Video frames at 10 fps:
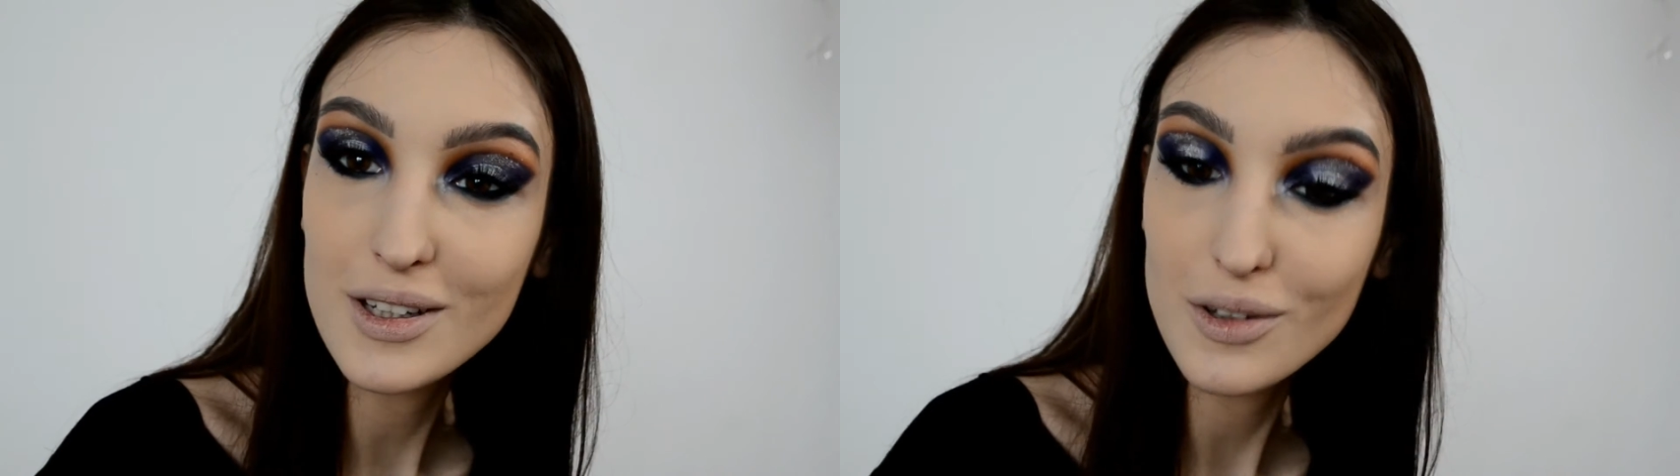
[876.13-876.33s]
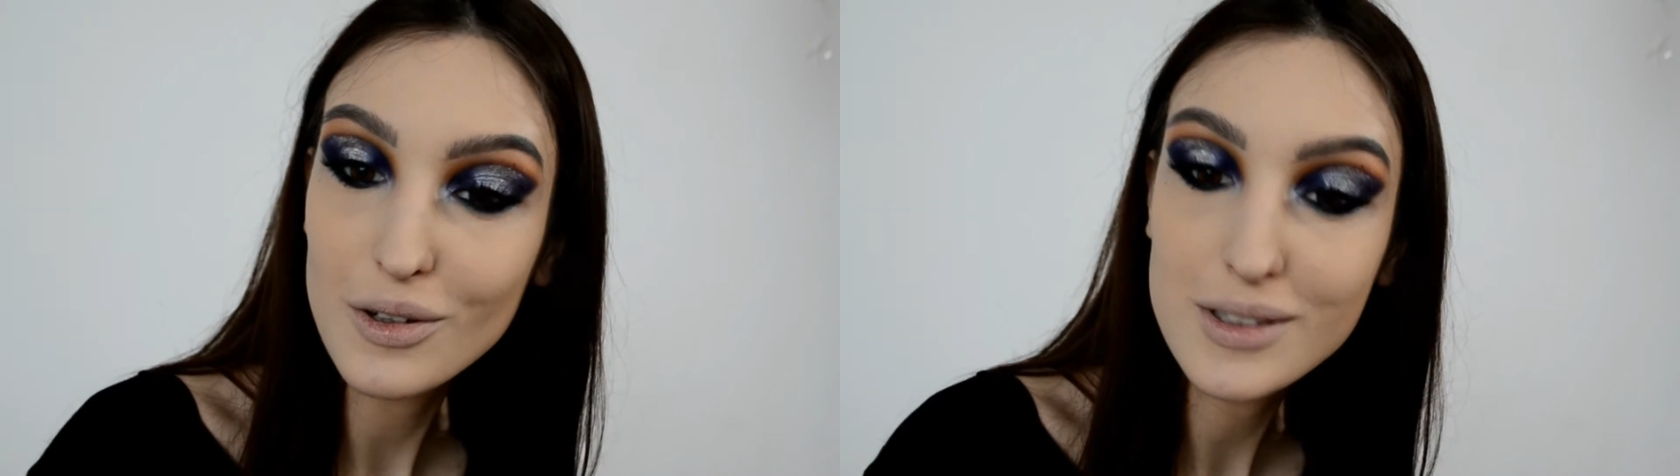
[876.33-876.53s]

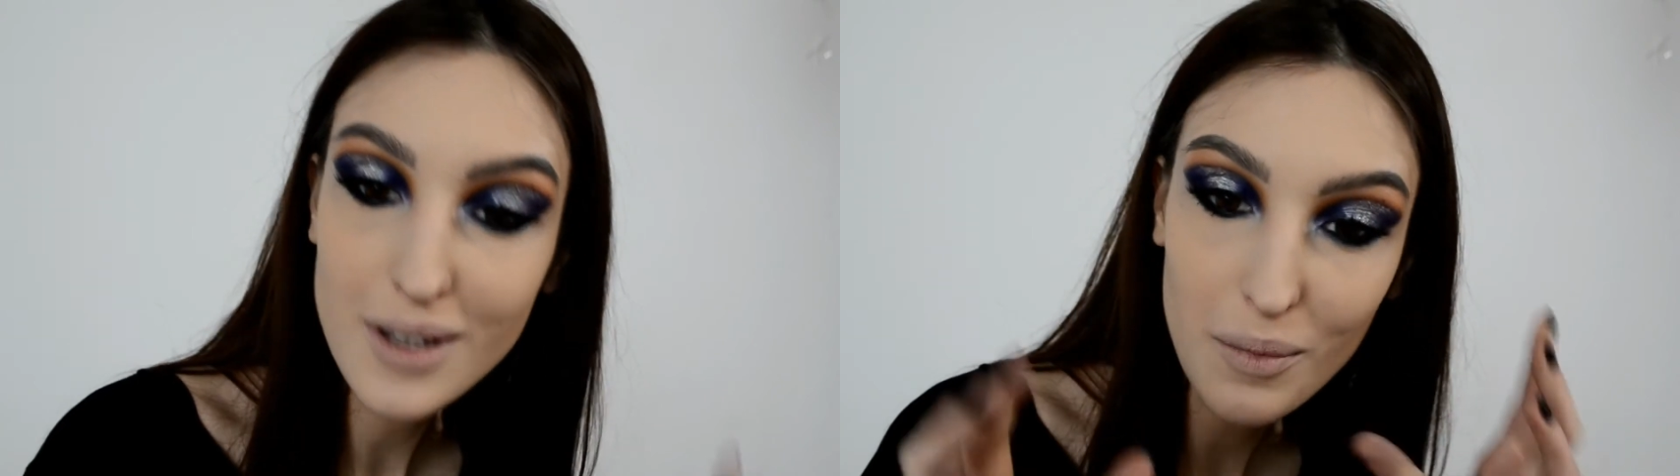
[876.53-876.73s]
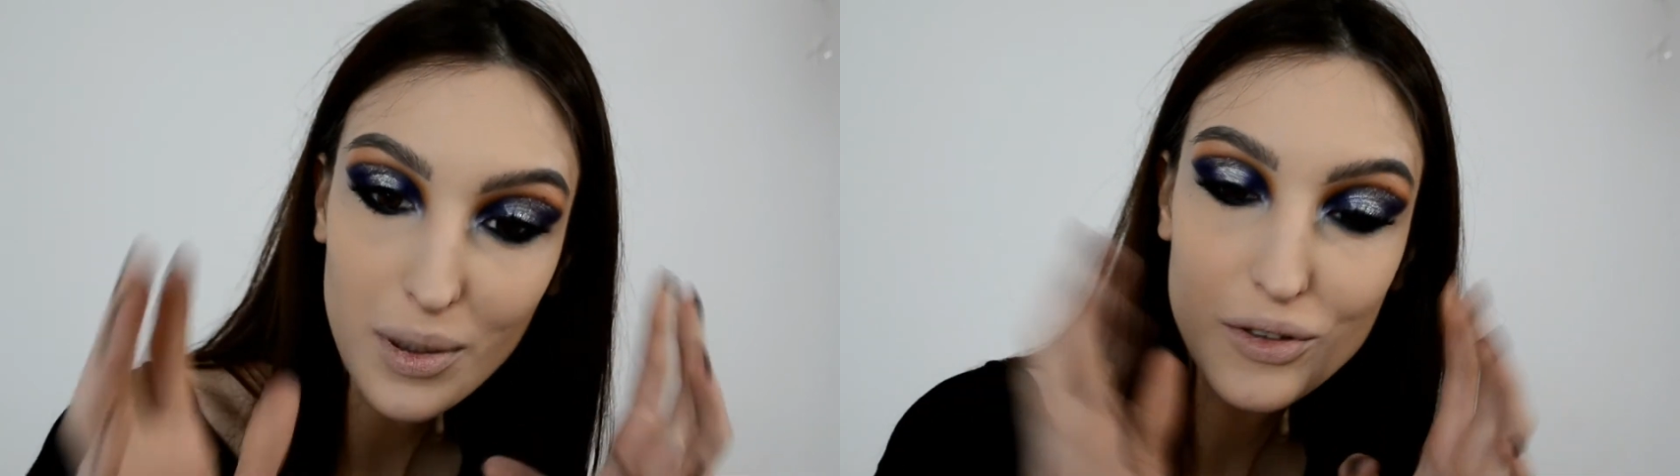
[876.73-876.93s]
looks
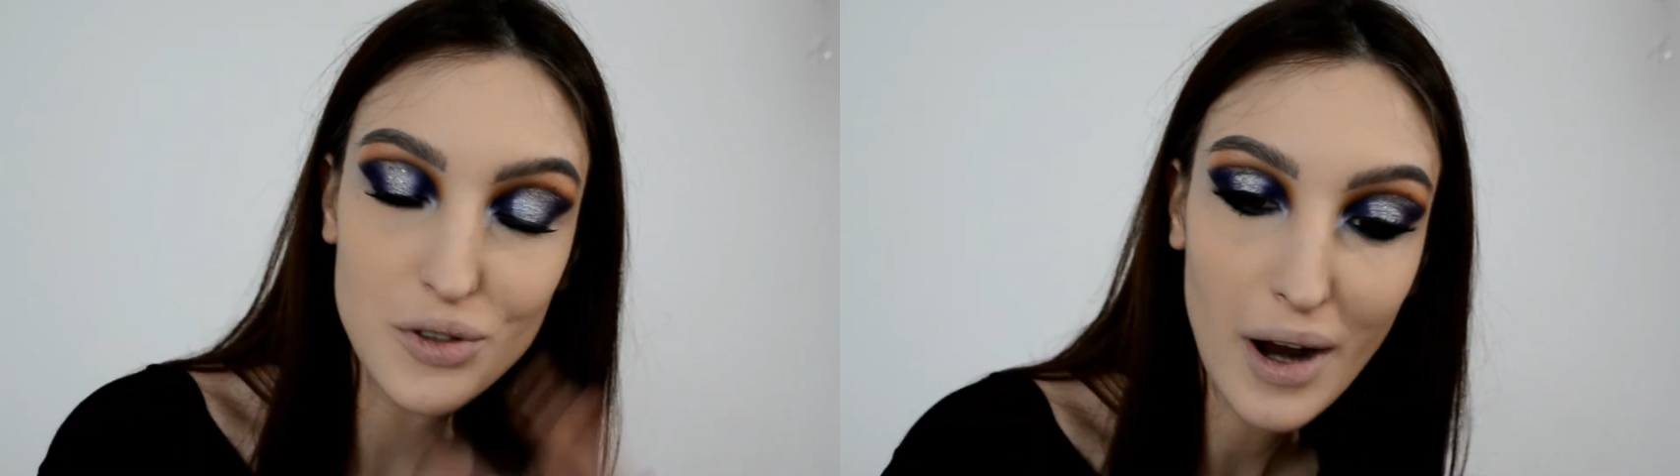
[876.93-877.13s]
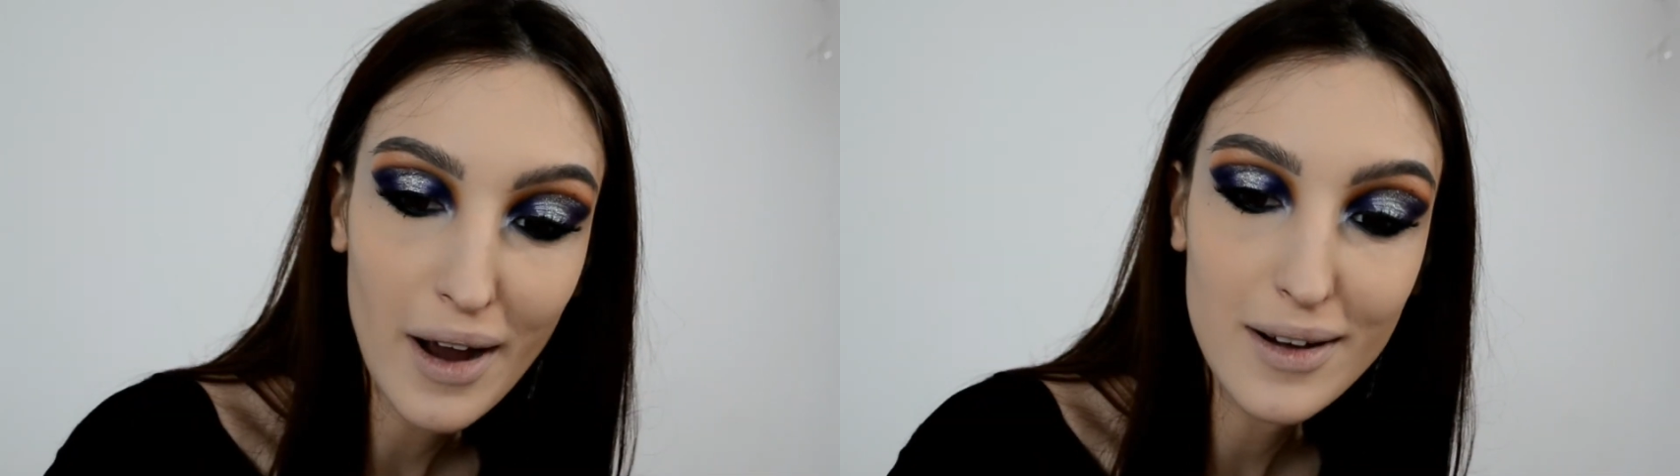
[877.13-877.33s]
a bit
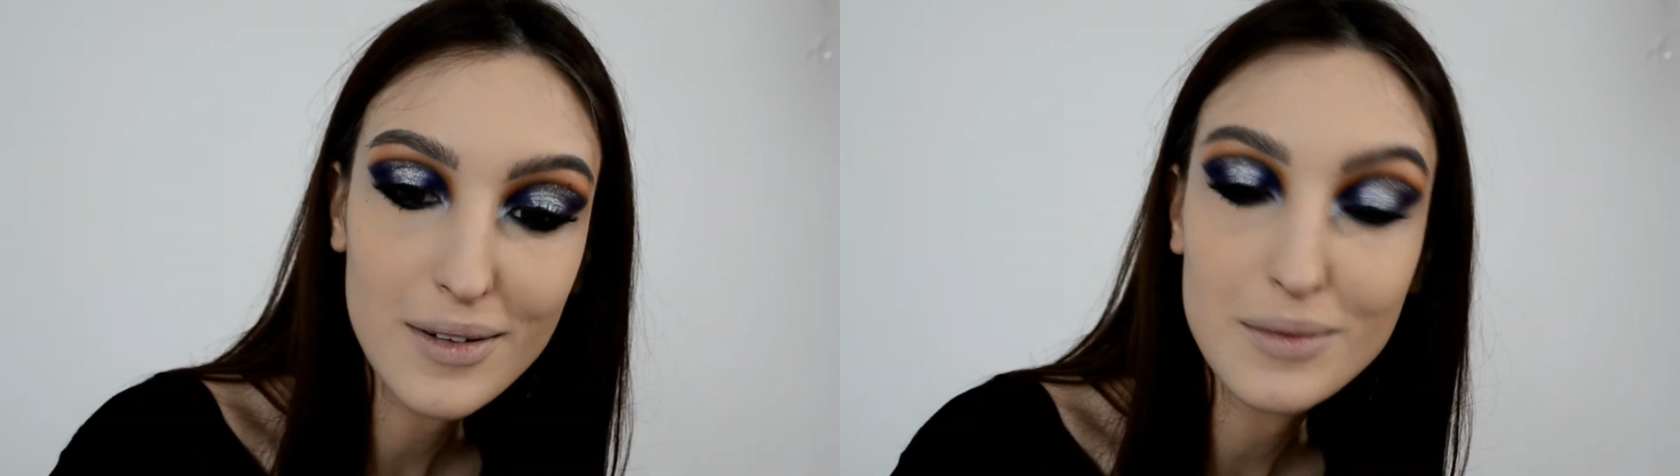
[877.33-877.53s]
drag,